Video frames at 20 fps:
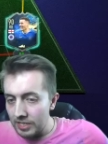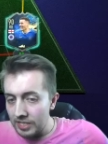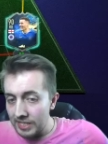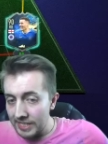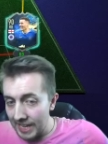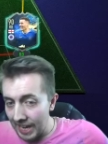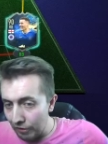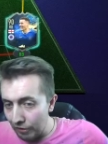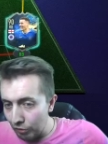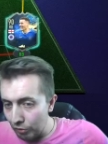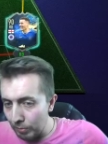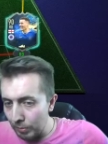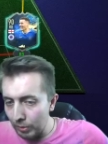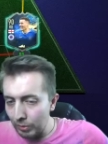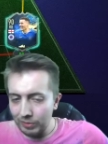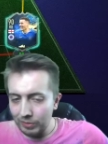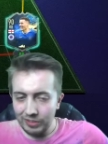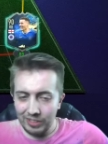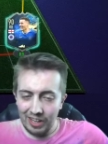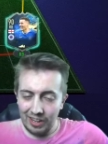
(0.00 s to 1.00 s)

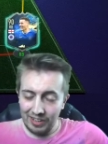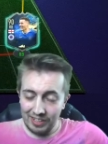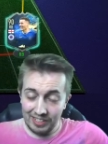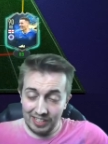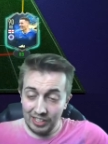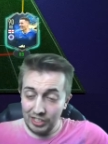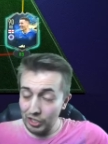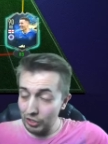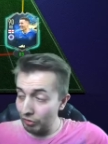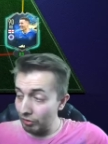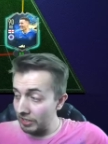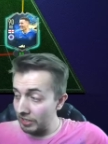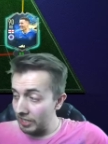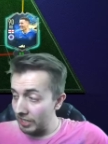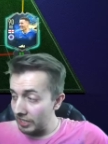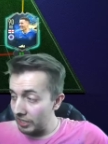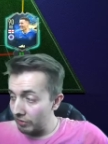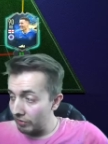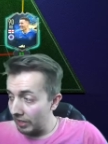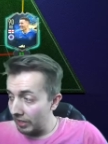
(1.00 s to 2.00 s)
Terrible. No, it's actually it's
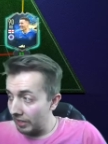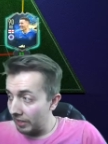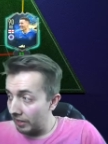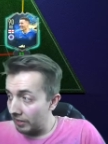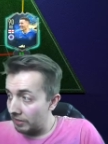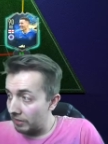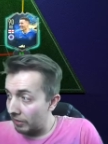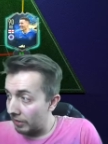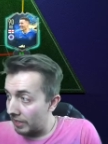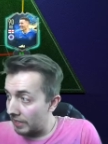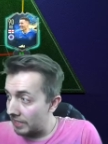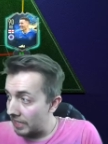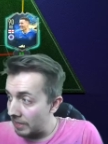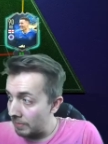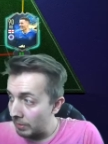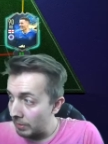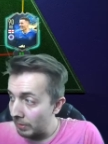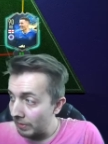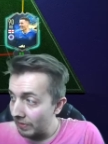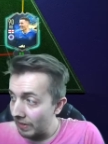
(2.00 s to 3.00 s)
actually a really nice looking team
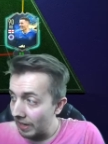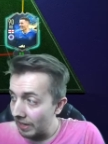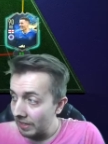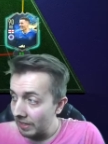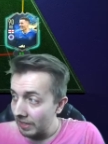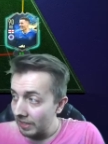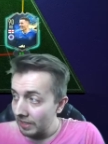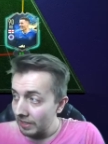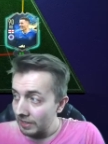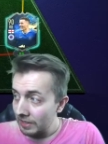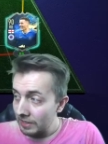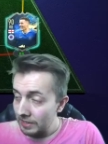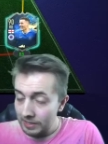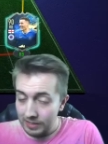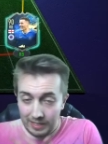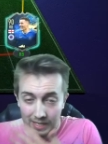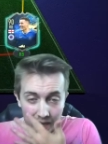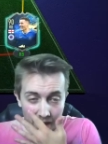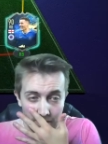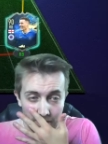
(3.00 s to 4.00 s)
to be fair.
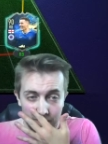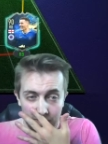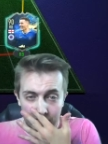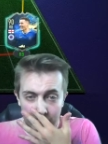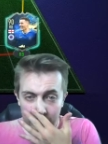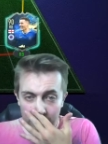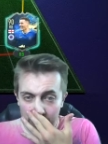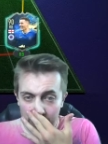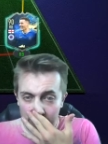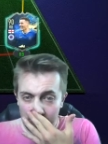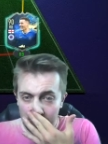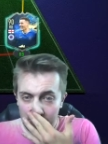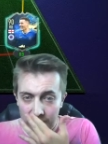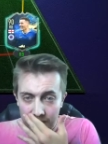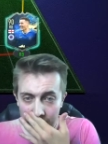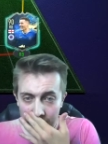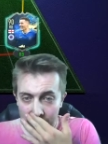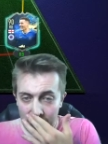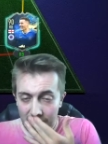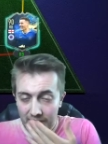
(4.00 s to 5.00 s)
Have to
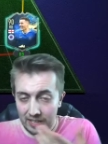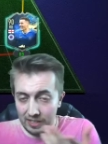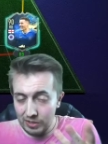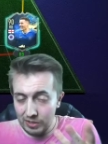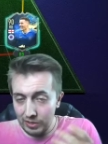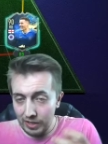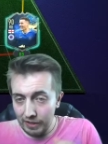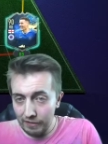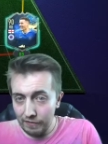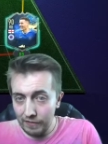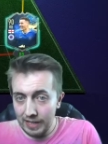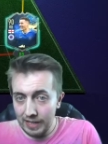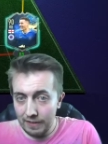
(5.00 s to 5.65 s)
Saki's got that Philly